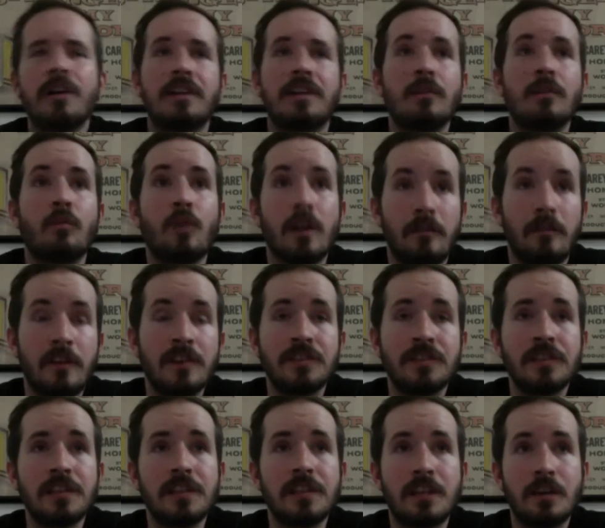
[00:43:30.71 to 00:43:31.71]
Well, what
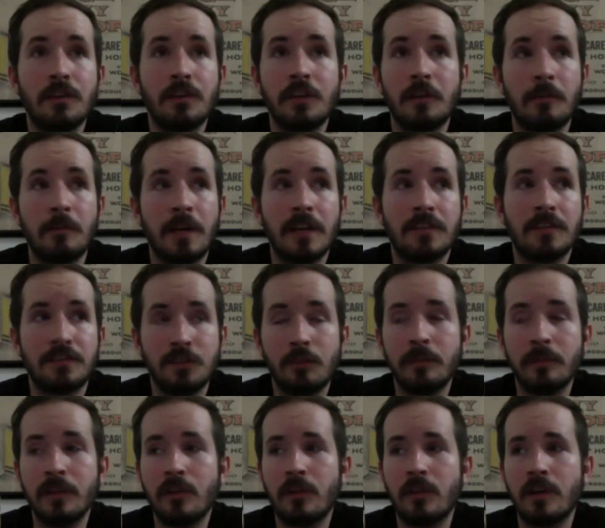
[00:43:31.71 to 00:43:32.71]
eventually killed it might have
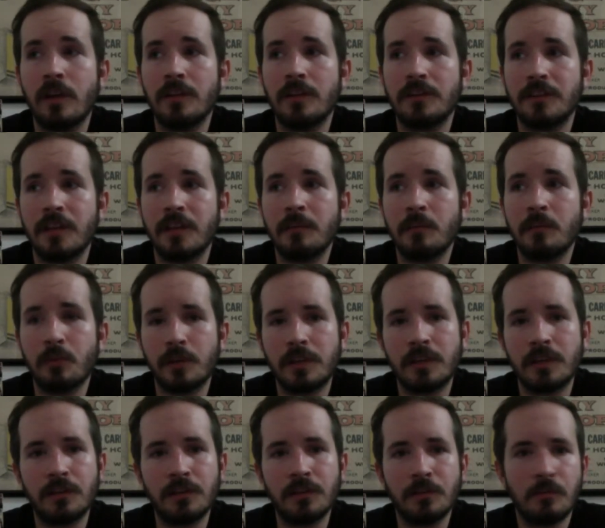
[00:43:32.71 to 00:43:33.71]
still been going on today, but
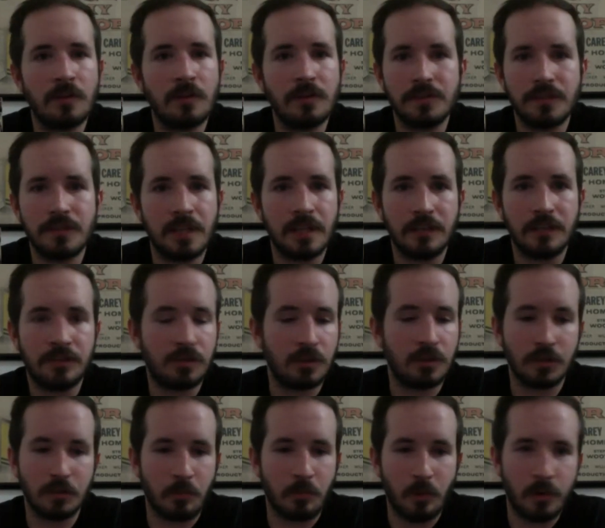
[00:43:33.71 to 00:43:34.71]
what killed it was they
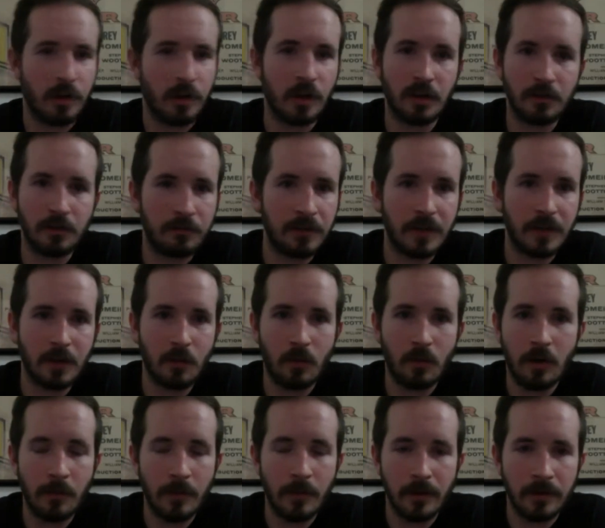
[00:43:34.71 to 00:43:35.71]
took the pornography out of
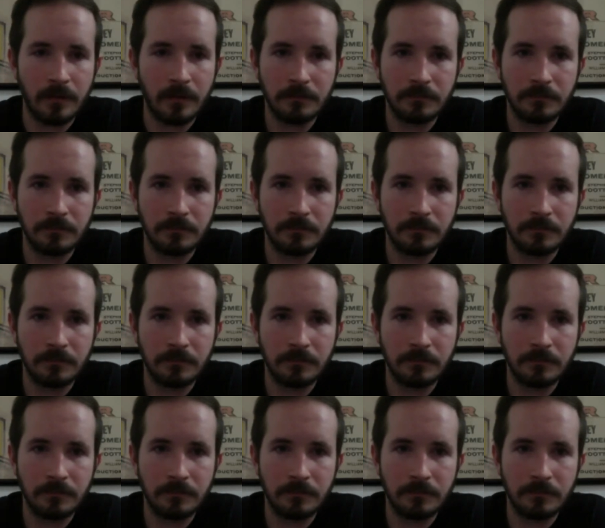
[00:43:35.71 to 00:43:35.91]
Walmart.